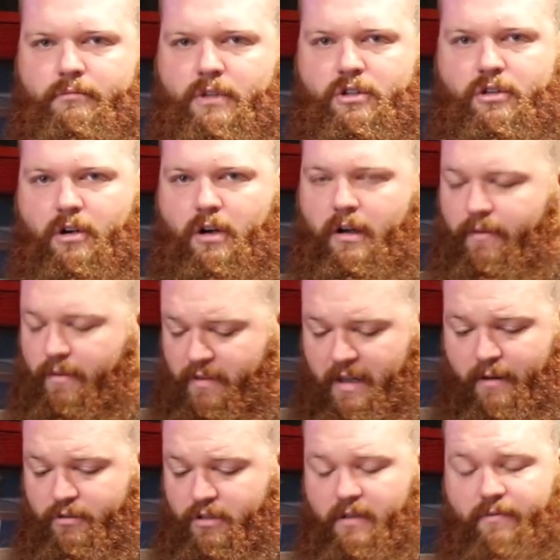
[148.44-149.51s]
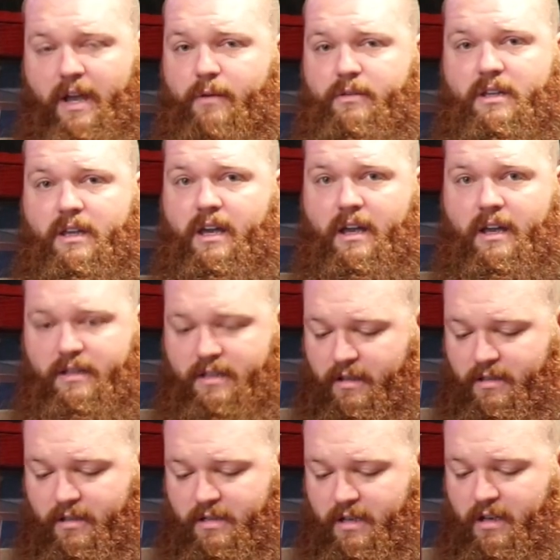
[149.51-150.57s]
The cigar, if that was the case,
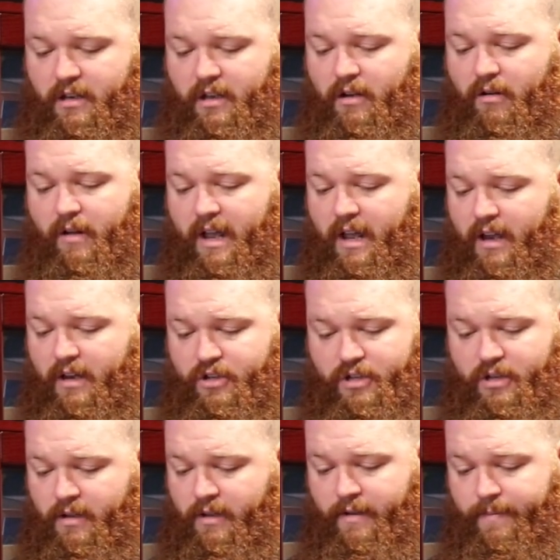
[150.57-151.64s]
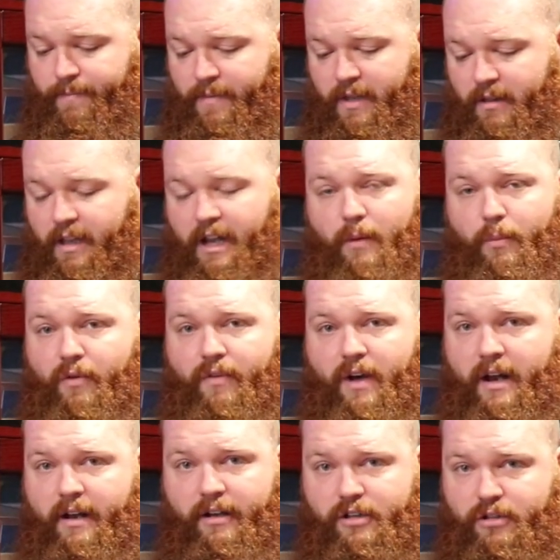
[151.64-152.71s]
that's a 10-year aged Liga
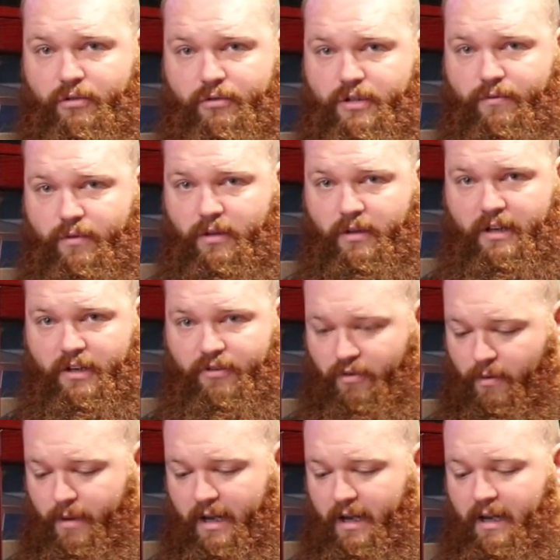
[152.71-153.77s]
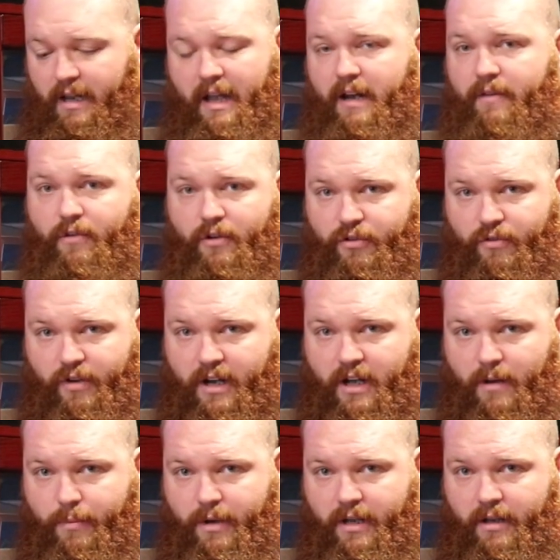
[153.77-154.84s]
Privada exclusive release from any anniversary
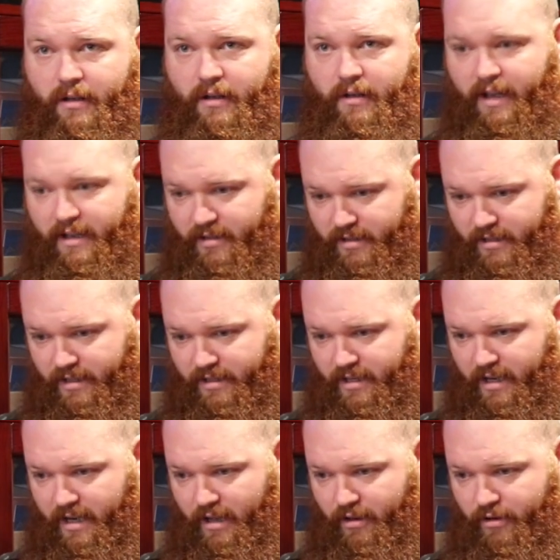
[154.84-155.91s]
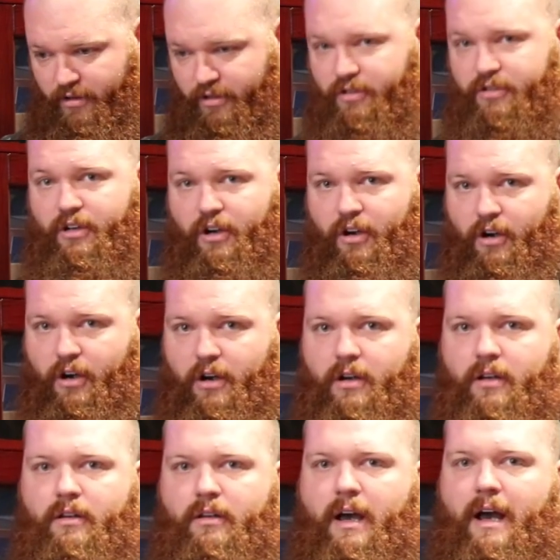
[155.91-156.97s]
company. That's a $60 cigar,
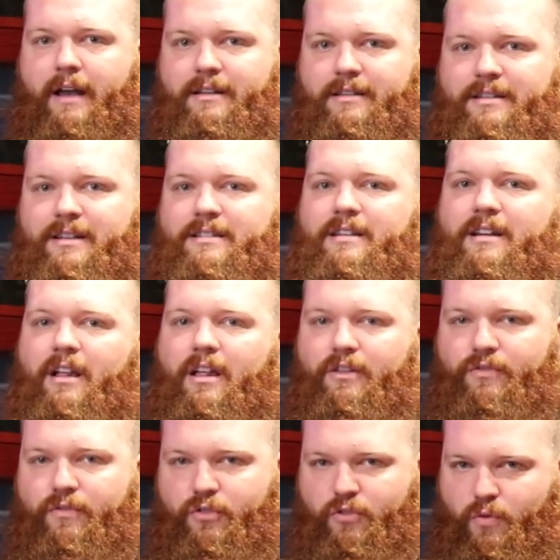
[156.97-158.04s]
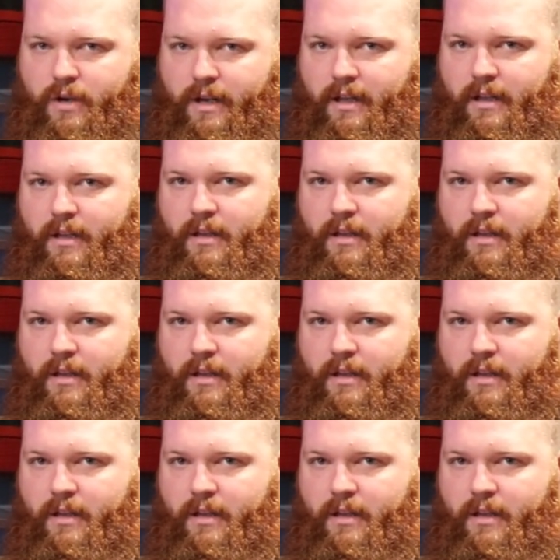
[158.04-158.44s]
not $60 for 20.